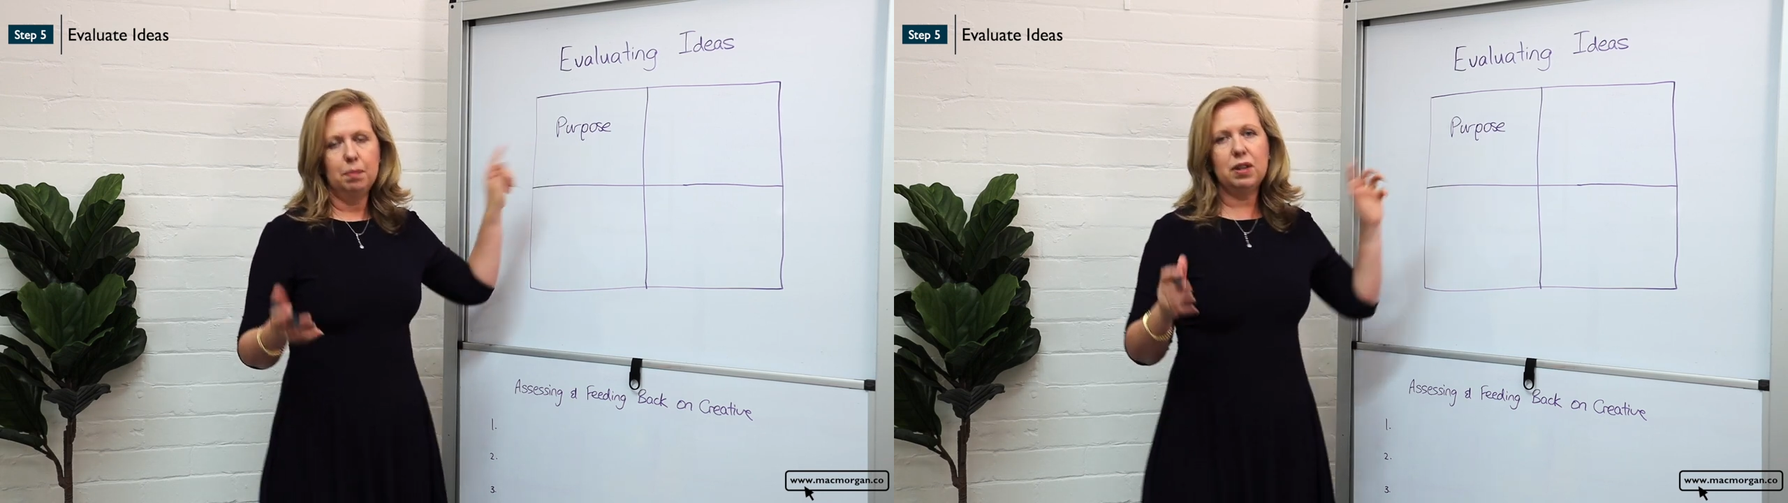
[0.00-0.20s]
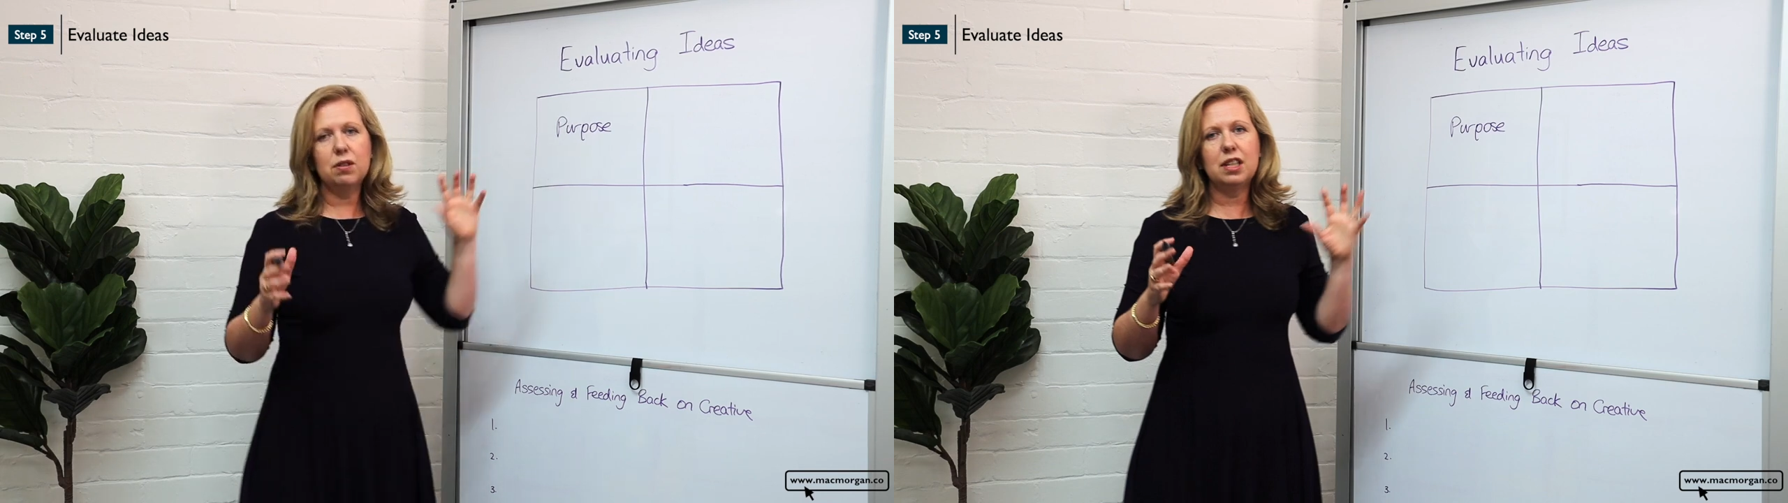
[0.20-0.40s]

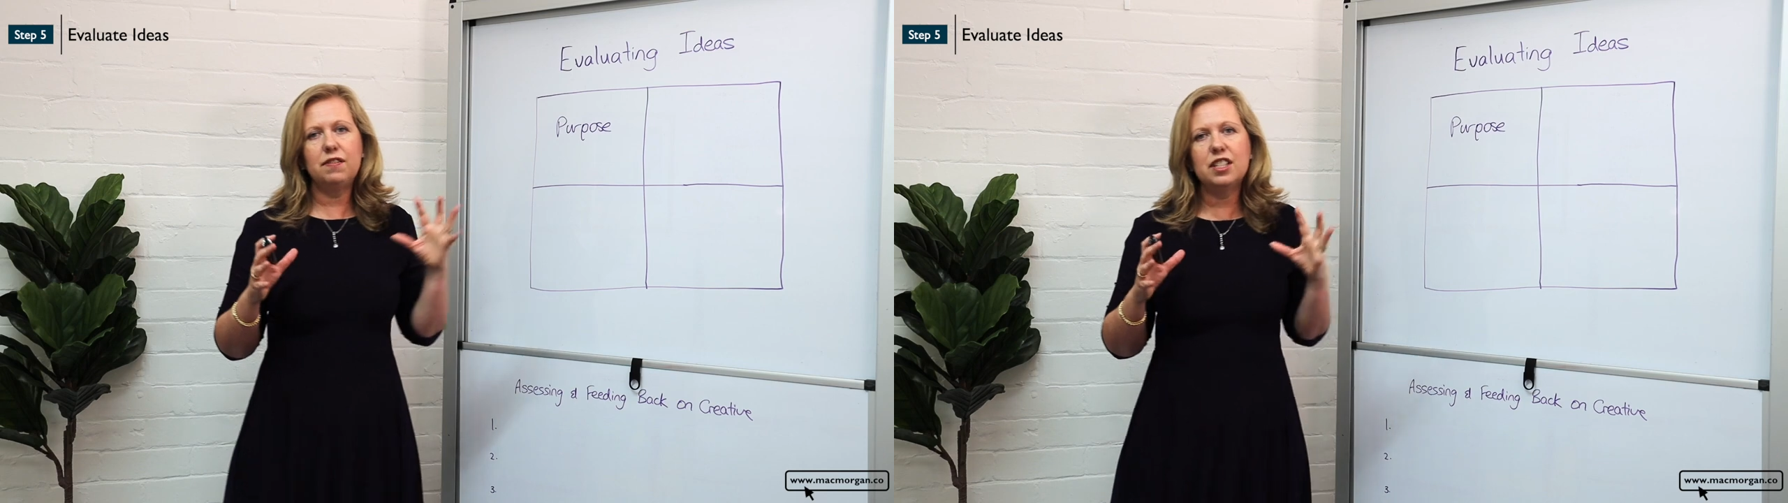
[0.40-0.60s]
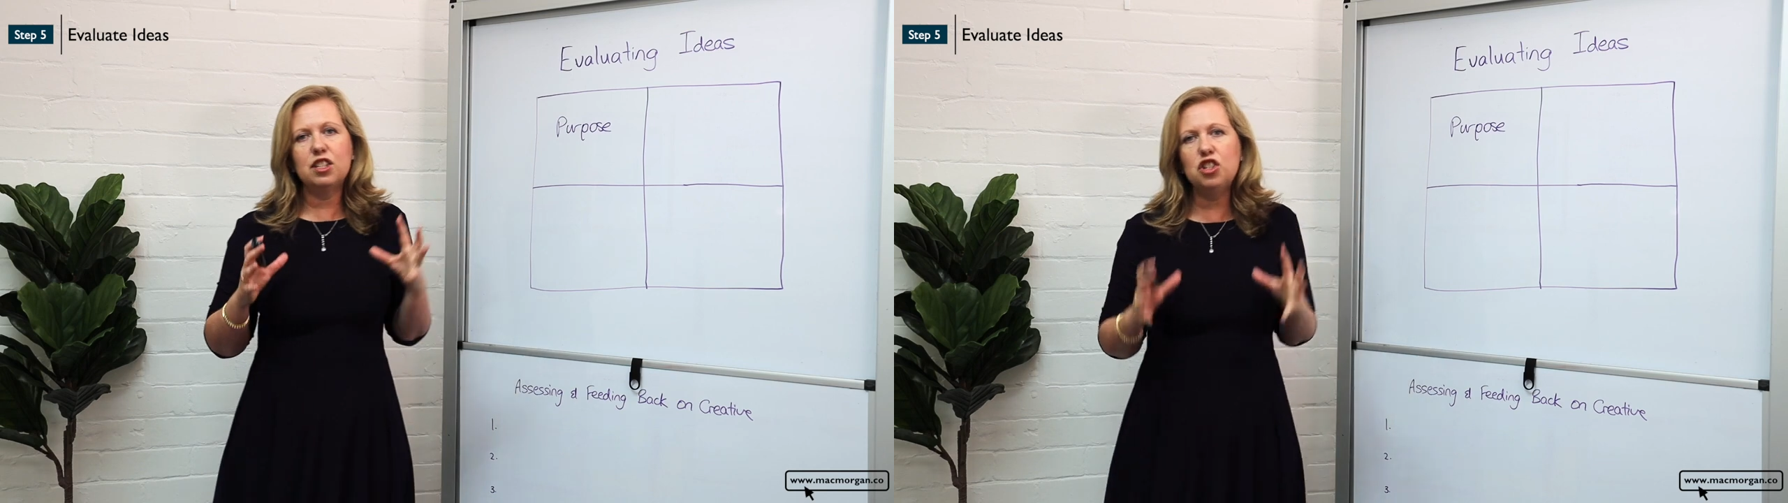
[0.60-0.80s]
Because
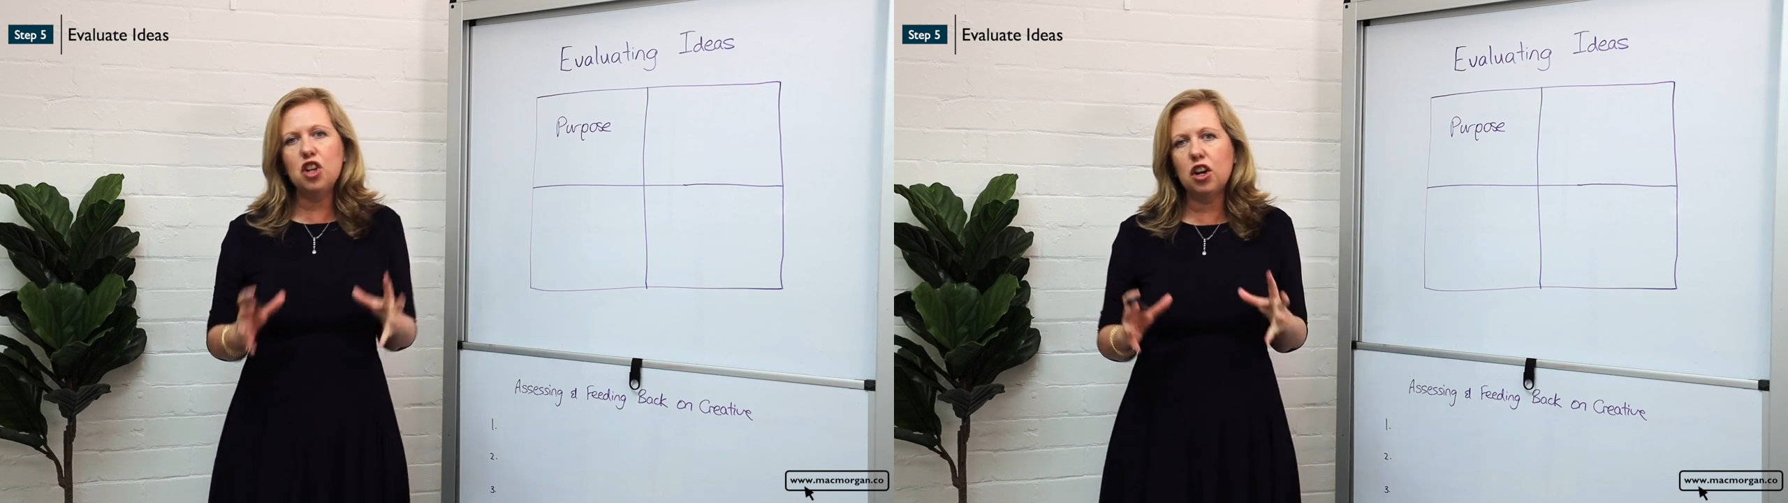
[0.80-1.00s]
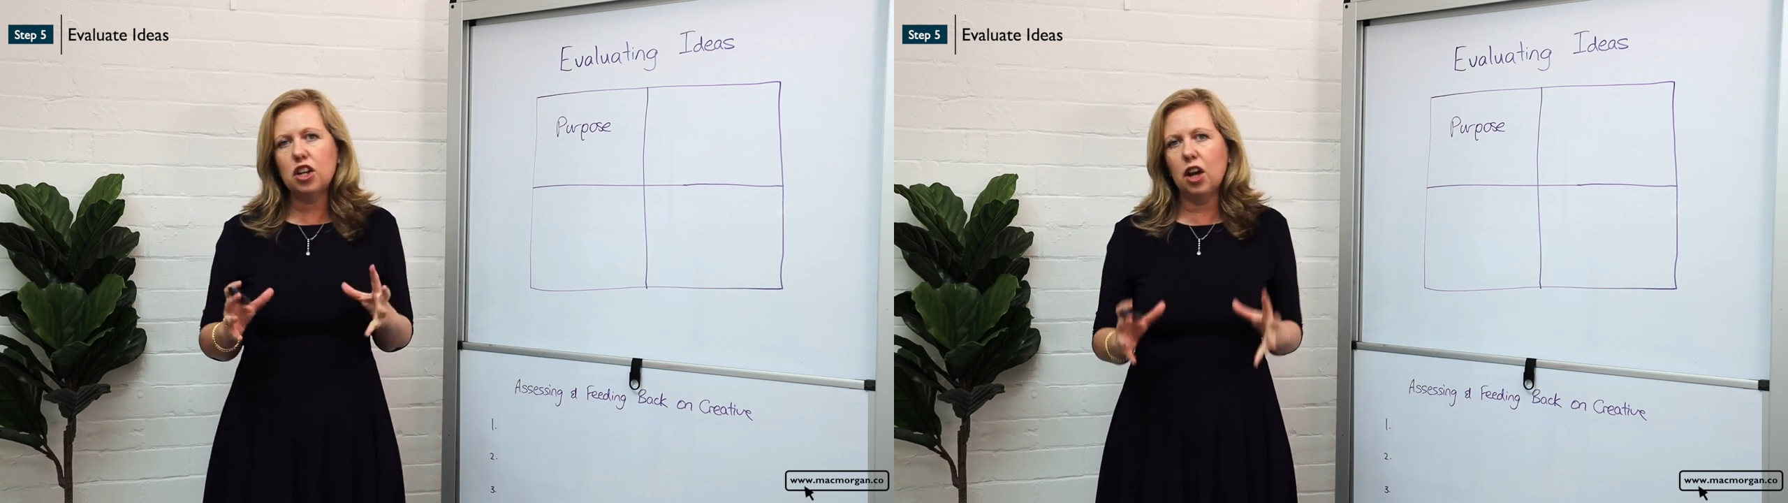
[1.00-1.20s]
if it's
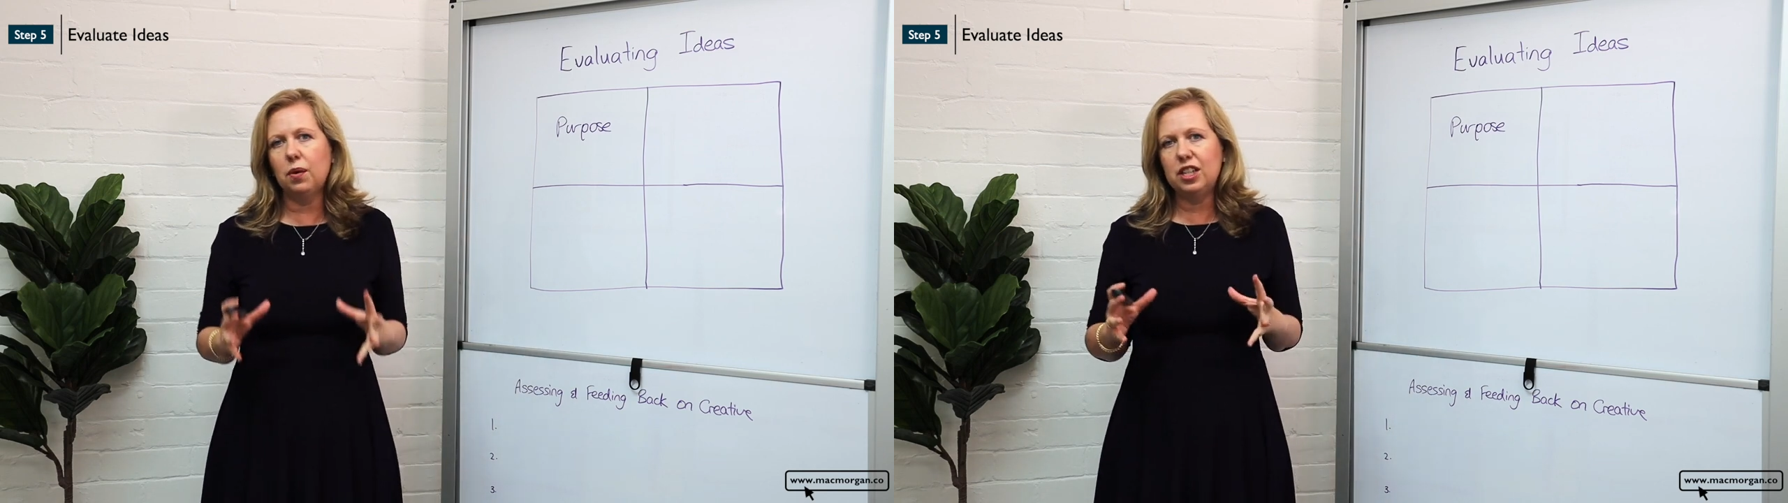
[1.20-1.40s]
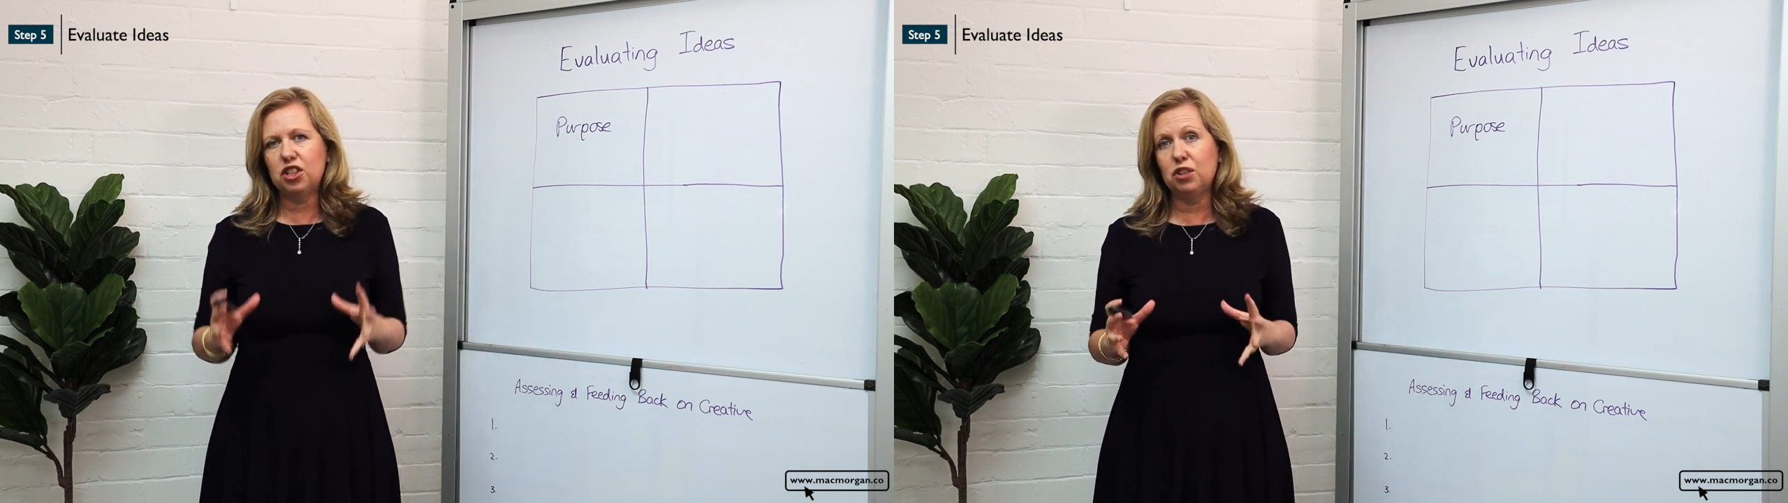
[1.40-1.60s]
not
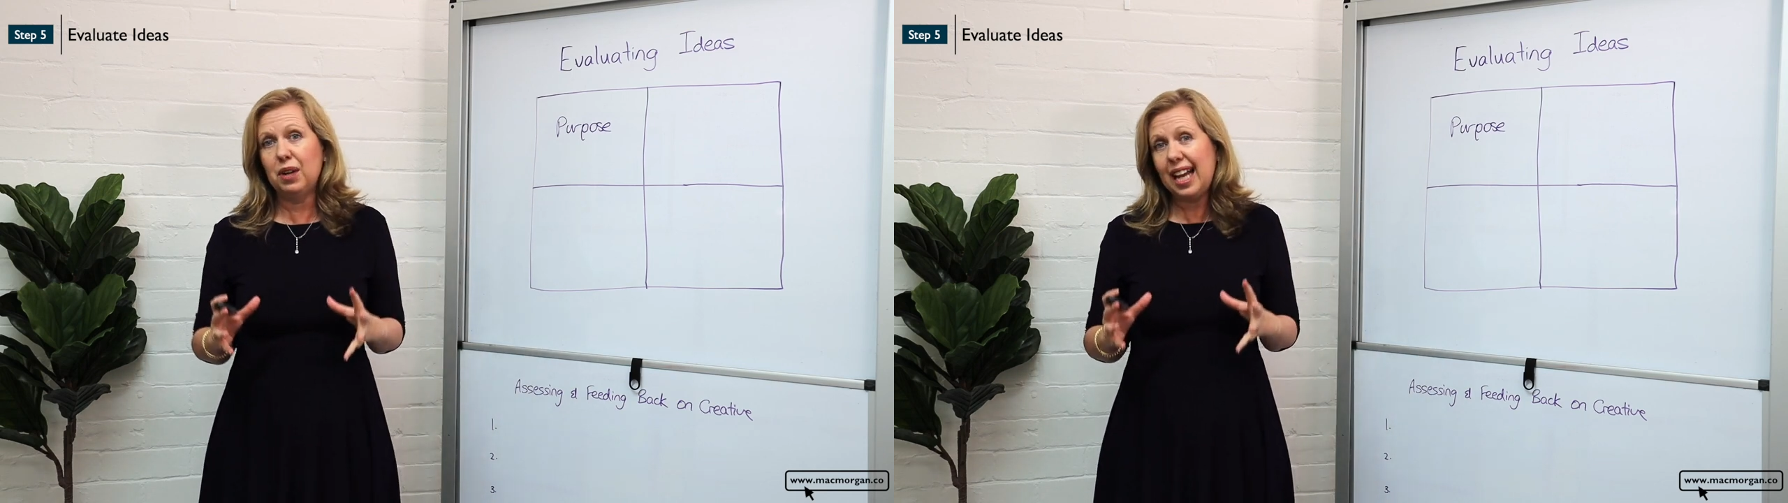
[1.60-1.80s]
going to